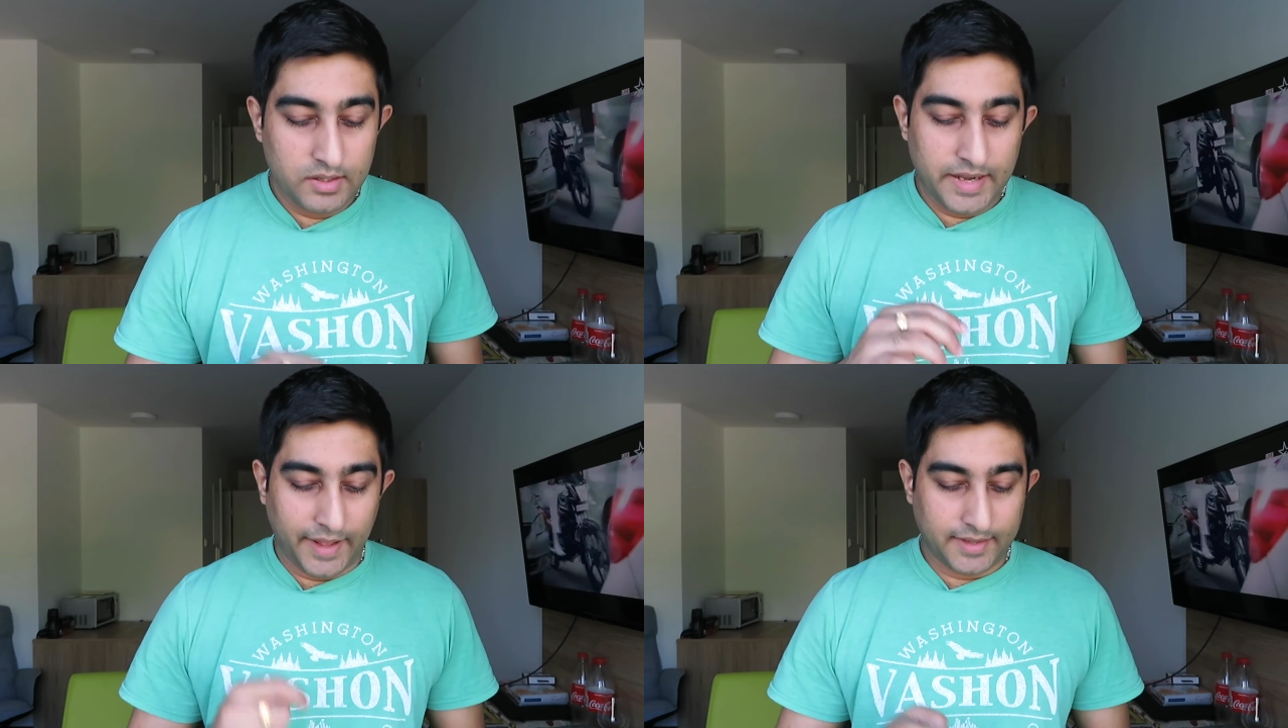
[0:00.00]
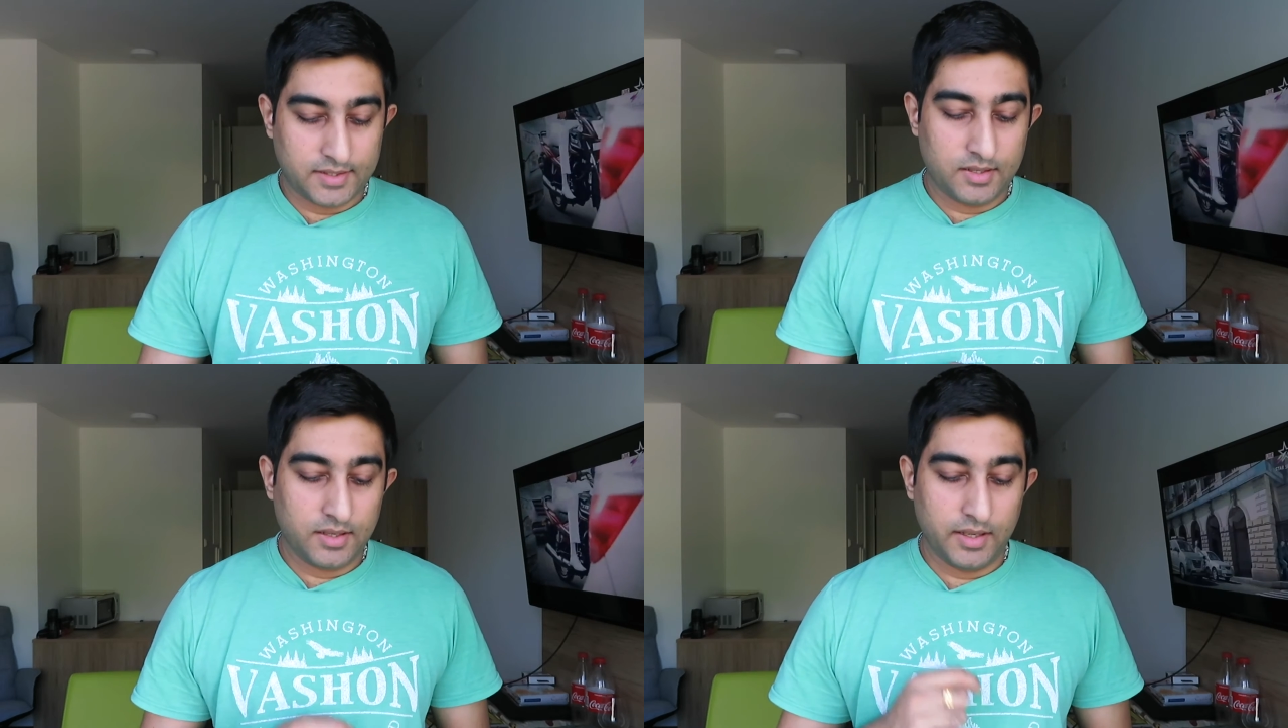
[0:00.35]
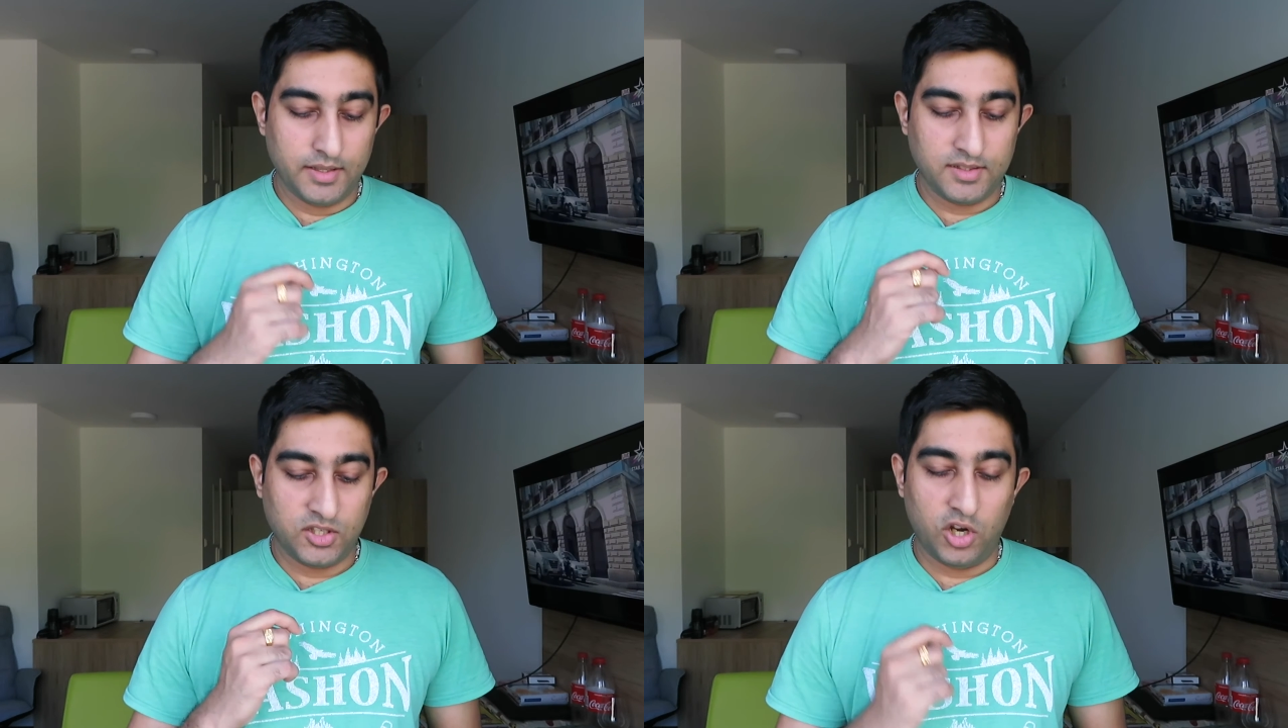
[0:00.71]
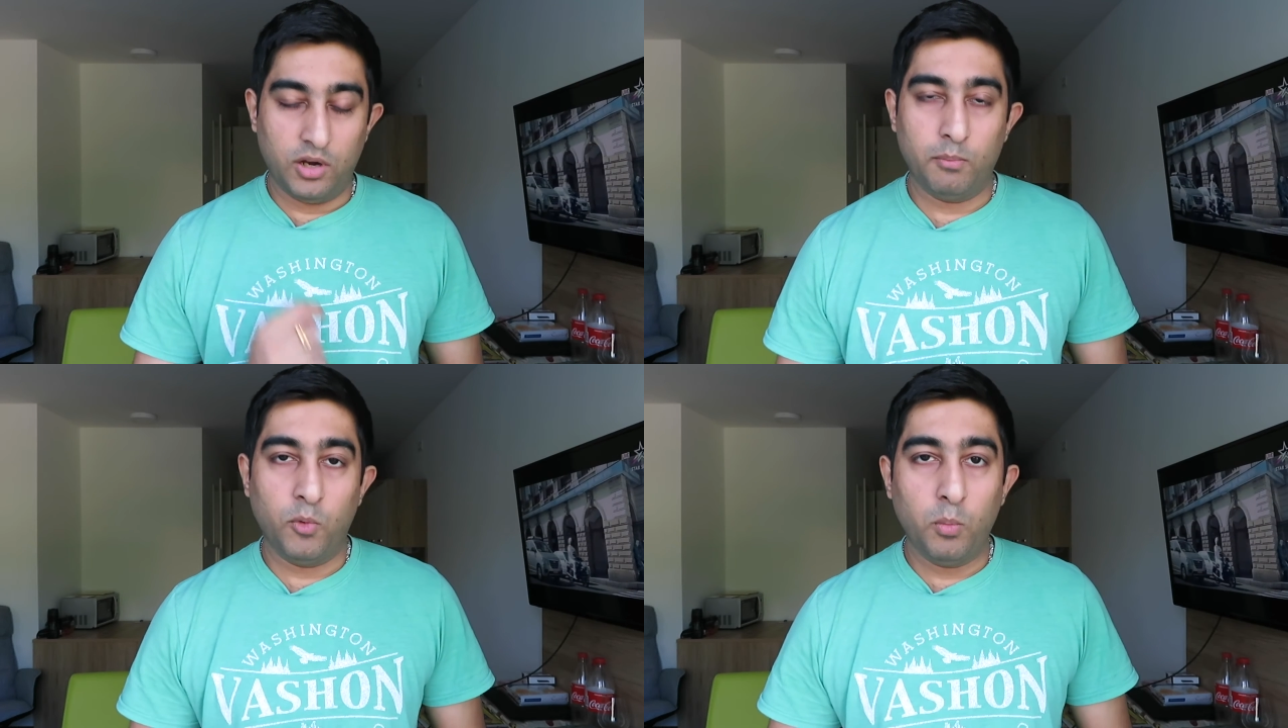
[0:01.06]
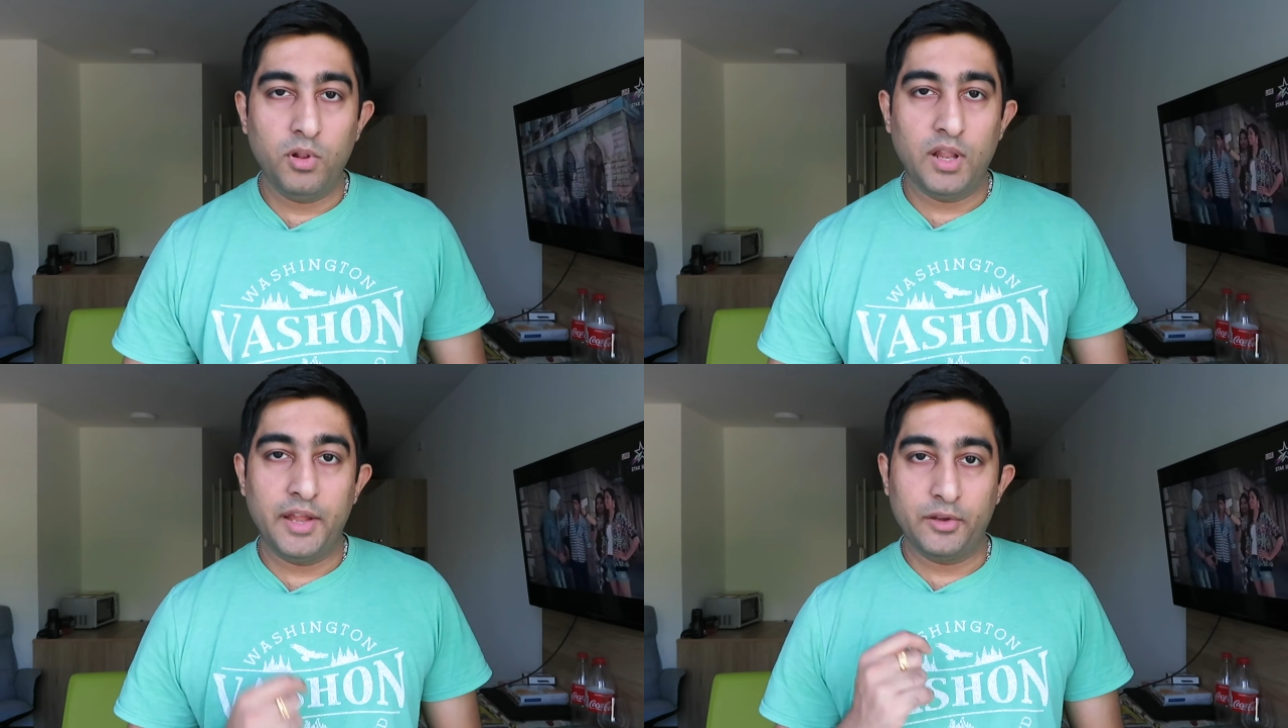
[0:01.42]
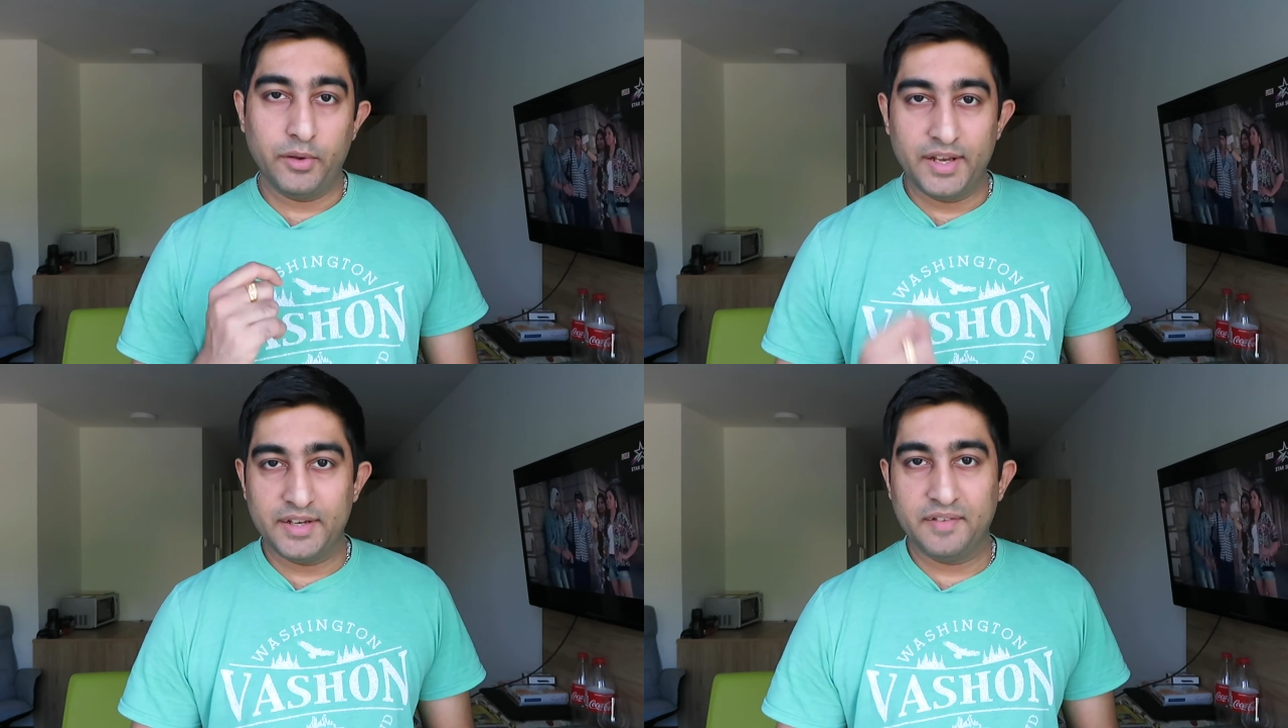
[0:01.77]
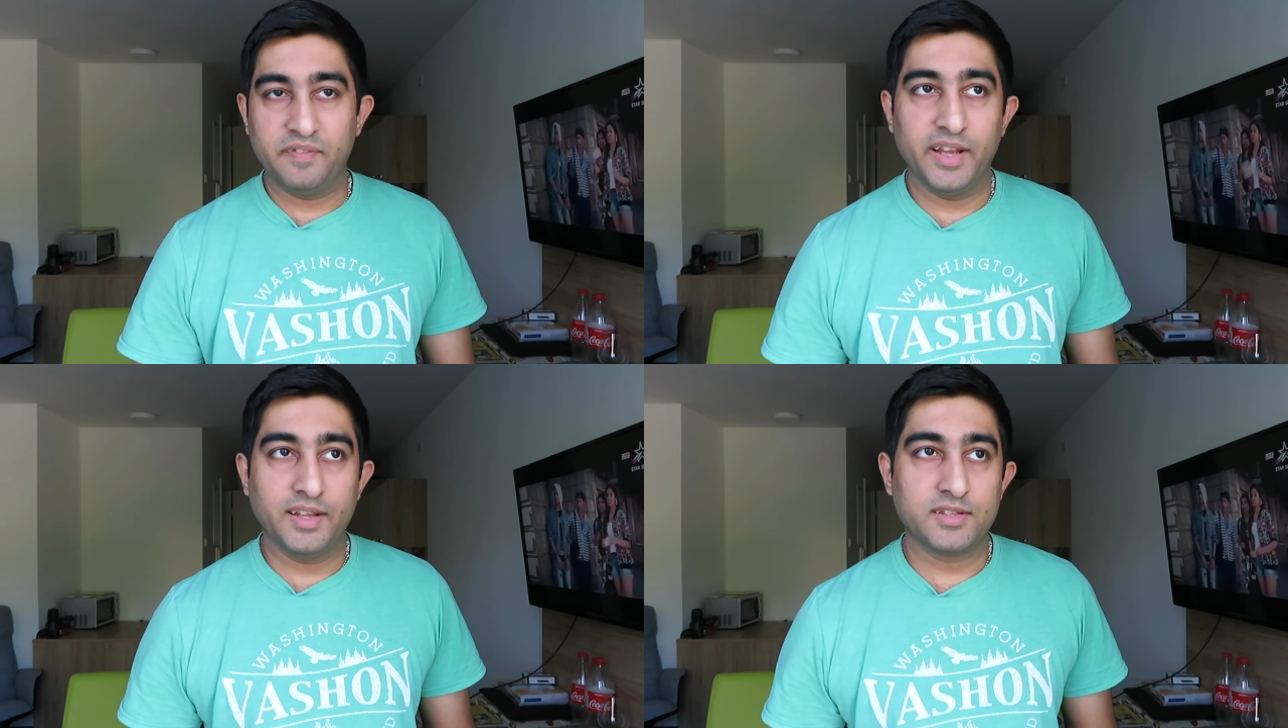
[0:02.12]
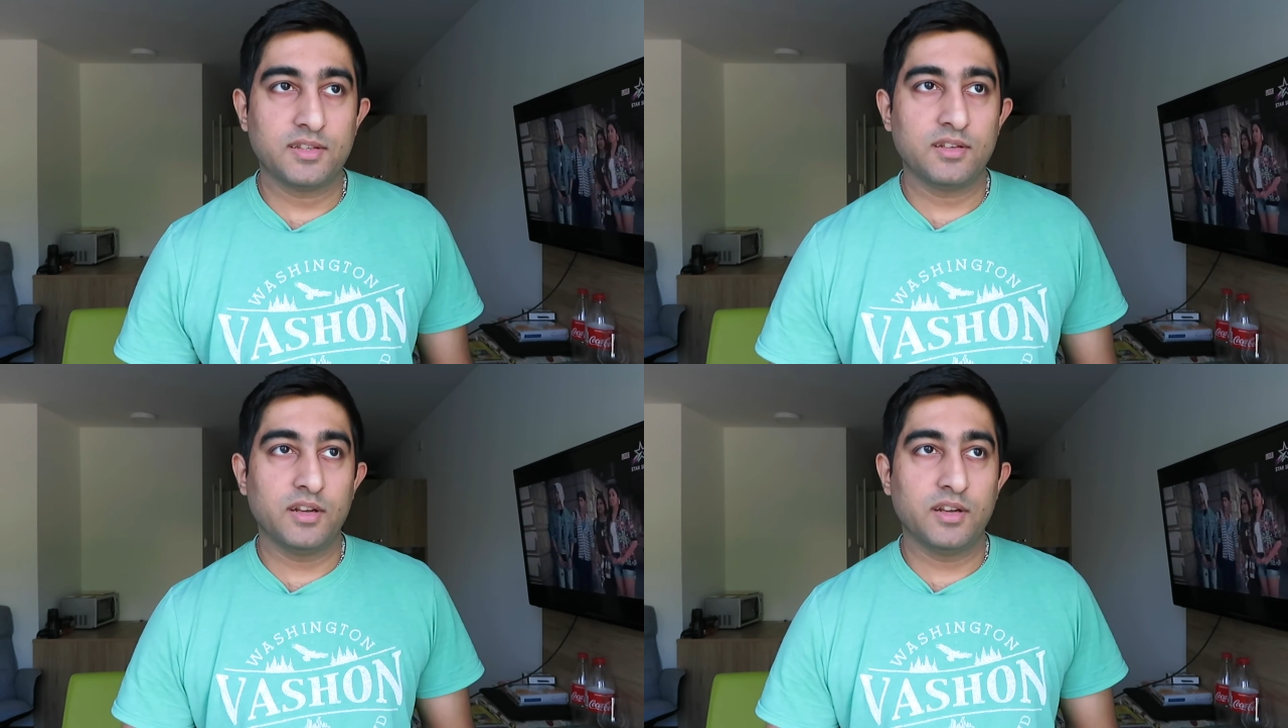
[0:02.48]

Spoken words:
Next is your mobile and your internet fares.